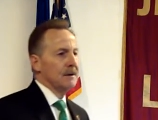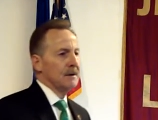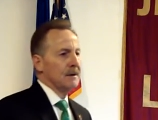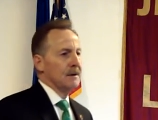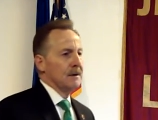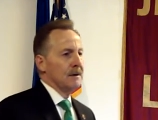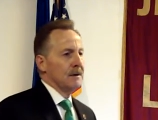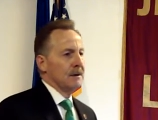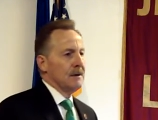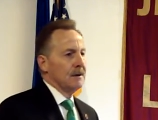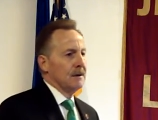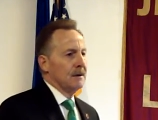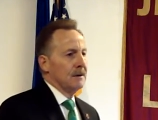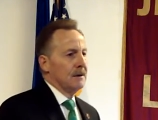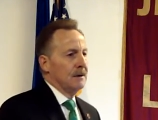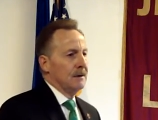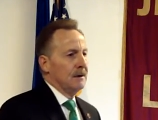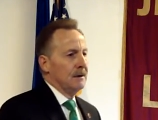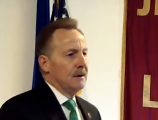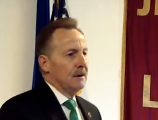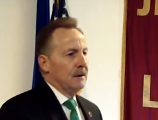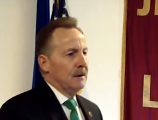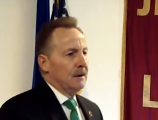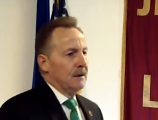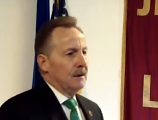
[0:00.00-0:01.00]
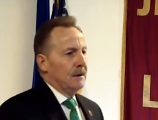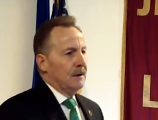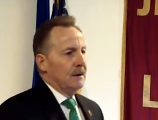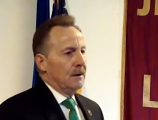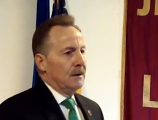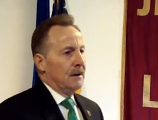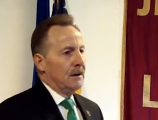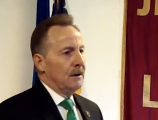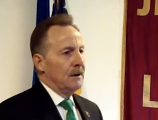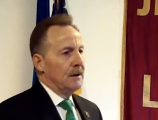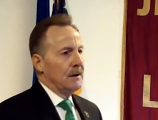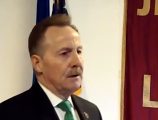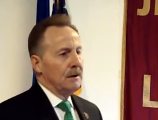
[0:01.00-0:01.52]

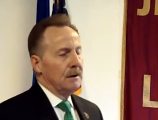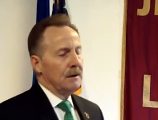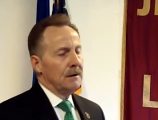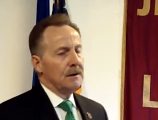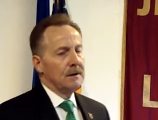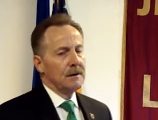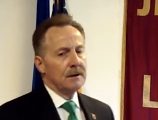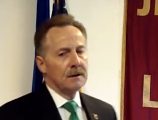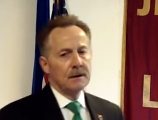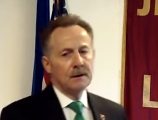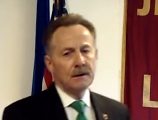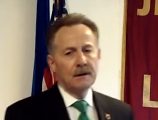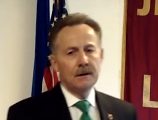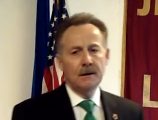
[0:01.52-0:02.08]
[no speech]